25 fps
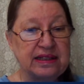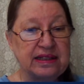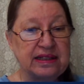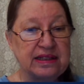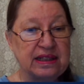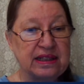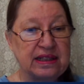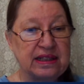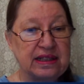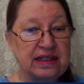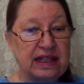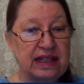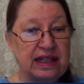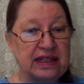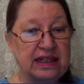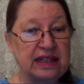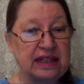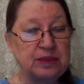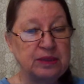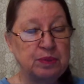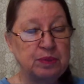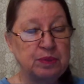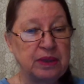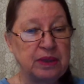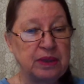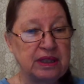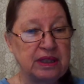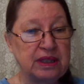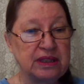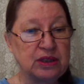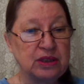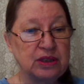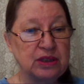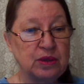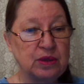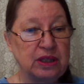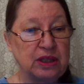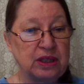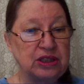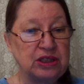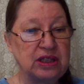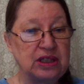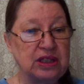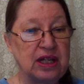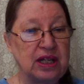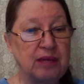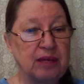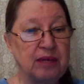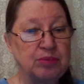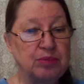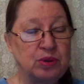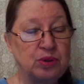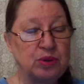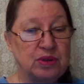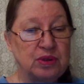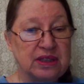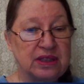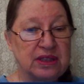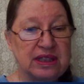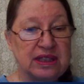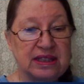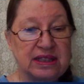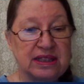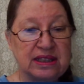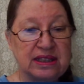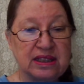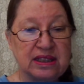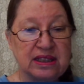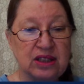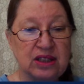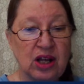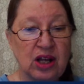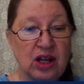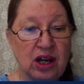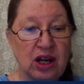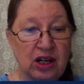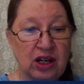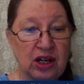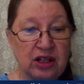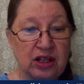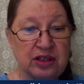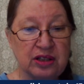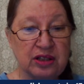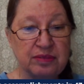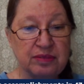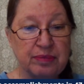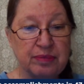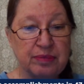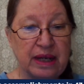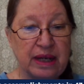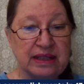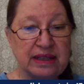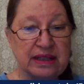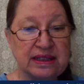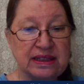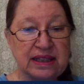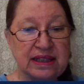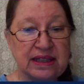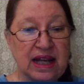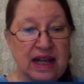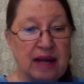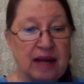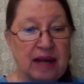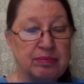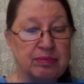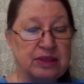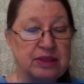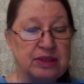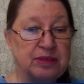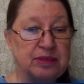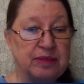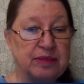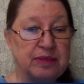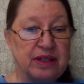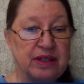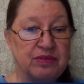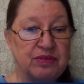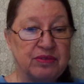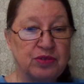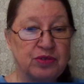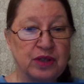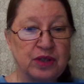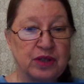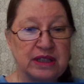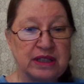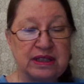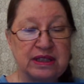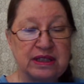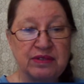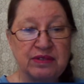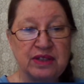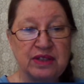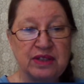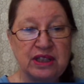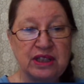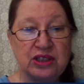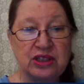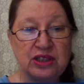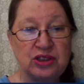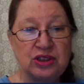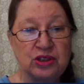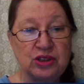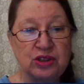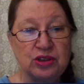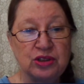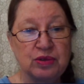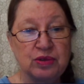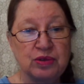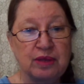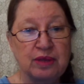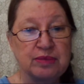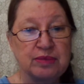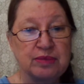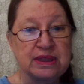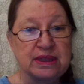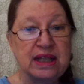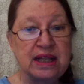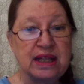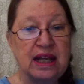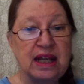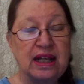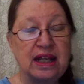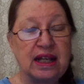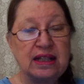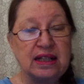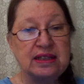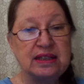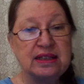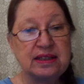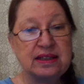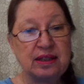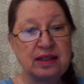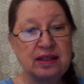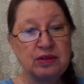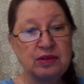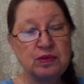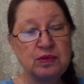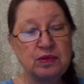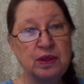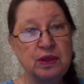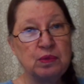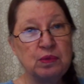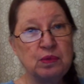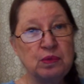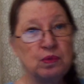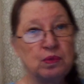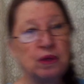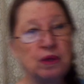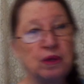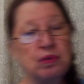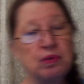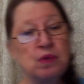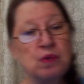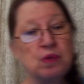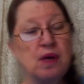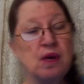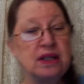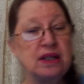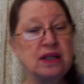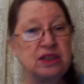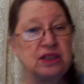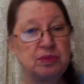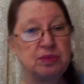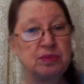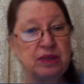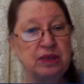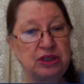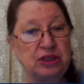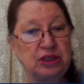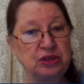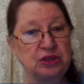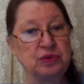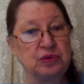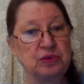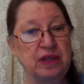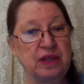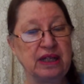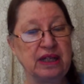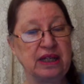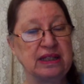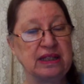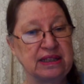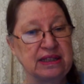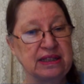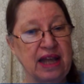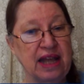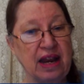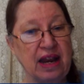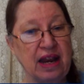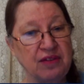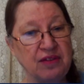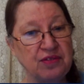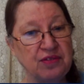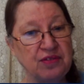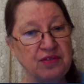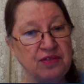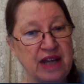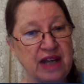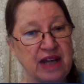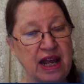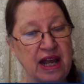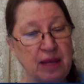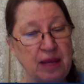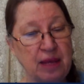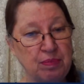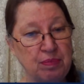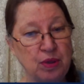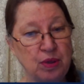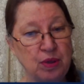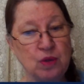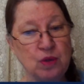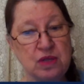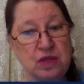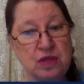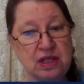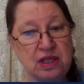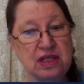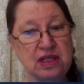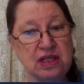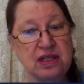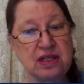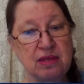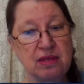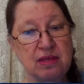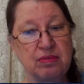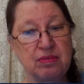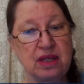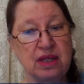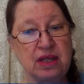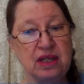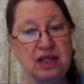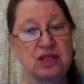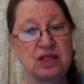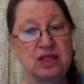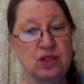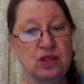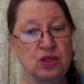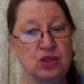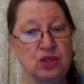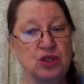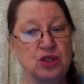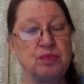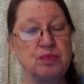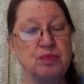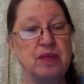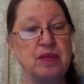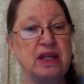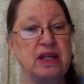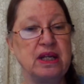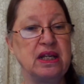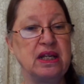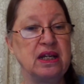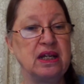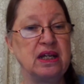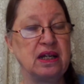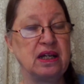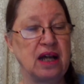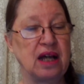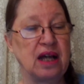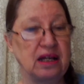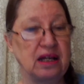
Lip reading: Let's put this question up. Whose list is longer, Biden's accomplishment in 47 years or Trump's? So what we want to be doing is every day posting something in social media,